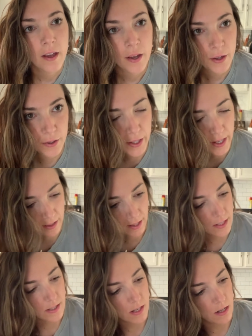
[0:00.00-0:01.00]
Okay,
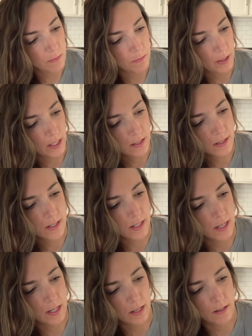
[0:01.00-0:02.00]
that's all mixed
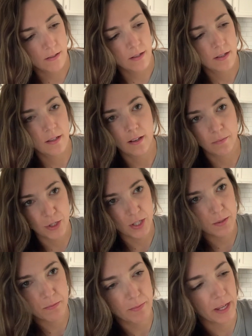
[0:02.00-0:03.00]
in. I'm
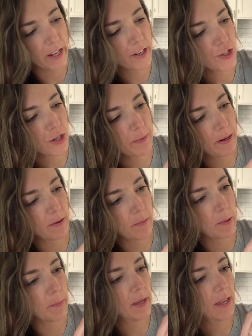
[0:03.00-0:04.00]
just making sure my
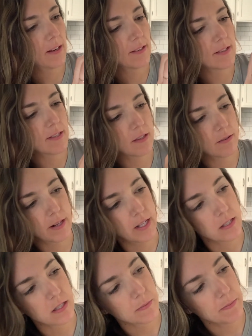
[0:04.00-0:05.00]
rubber band is in the
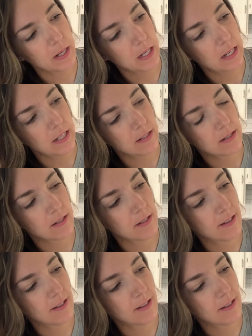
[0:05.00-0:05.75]
right spot.